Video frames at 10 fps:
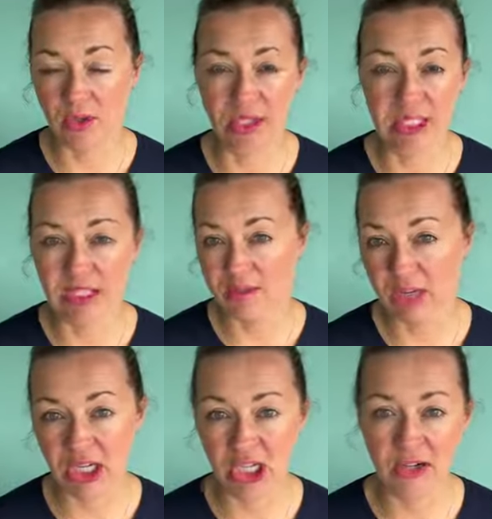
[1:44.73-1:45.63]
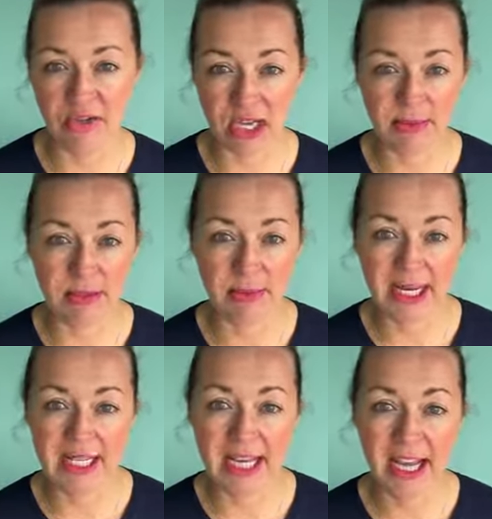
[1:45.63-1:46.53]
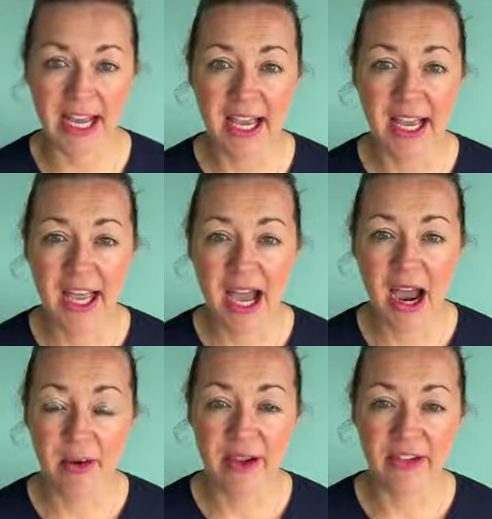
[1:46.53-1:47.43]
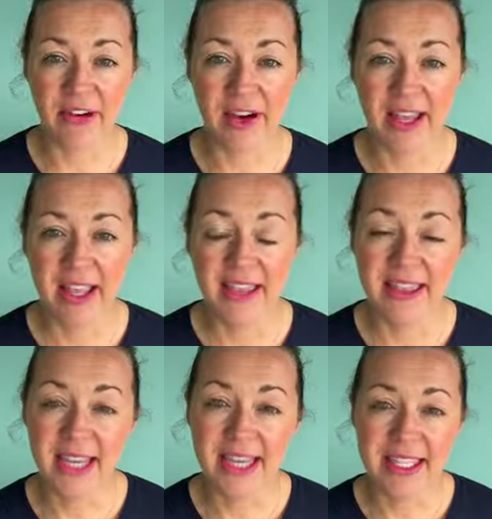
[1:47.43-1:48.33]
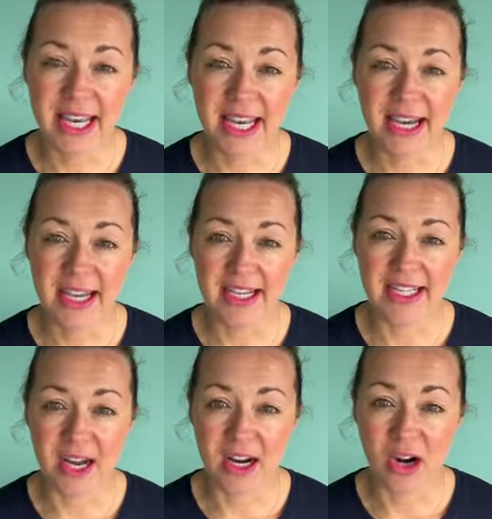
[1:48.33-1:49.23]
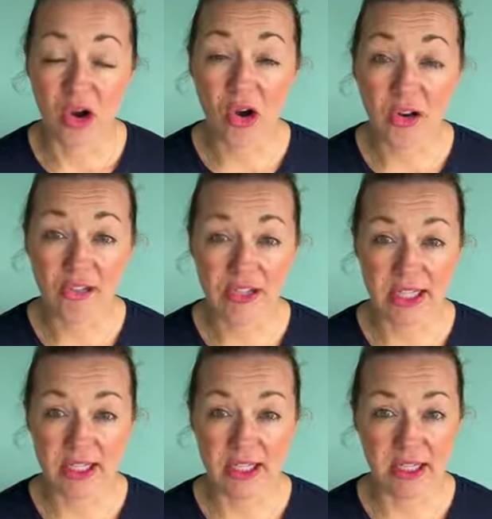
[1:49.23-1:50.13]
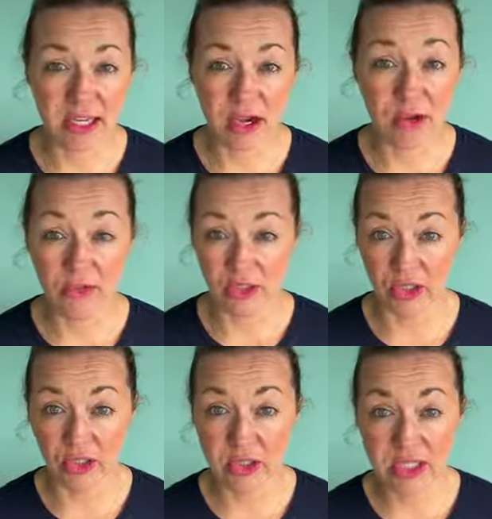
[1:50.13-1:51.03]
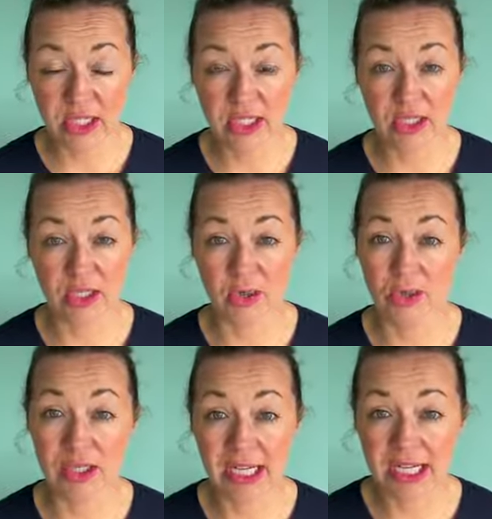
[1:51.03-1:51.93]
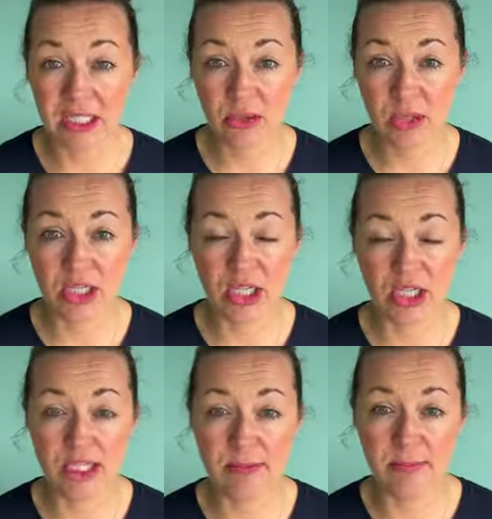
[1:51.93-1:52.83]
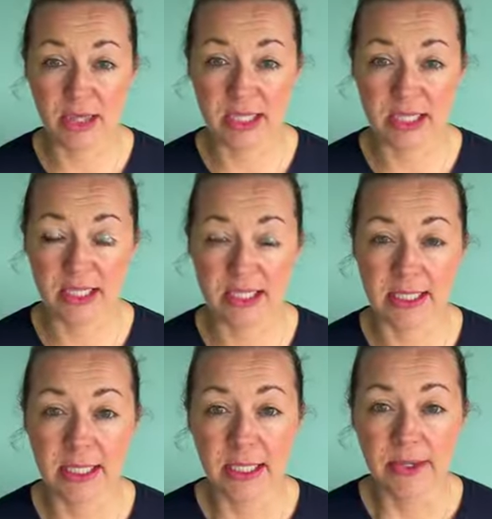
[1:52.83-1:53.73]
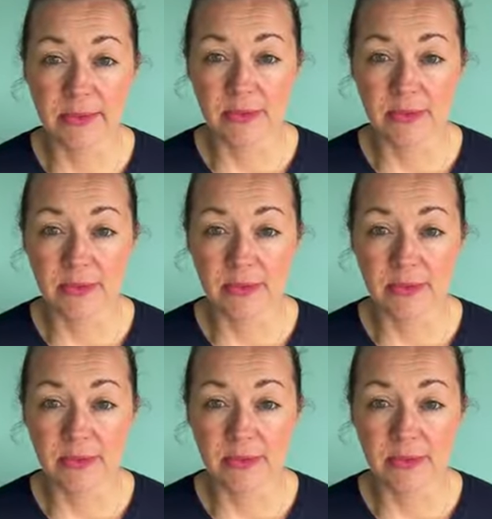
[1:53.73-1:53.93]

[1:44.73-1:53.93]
transmission of germs and bacteria. However, these areas are often overlooked. So light switches, buttons.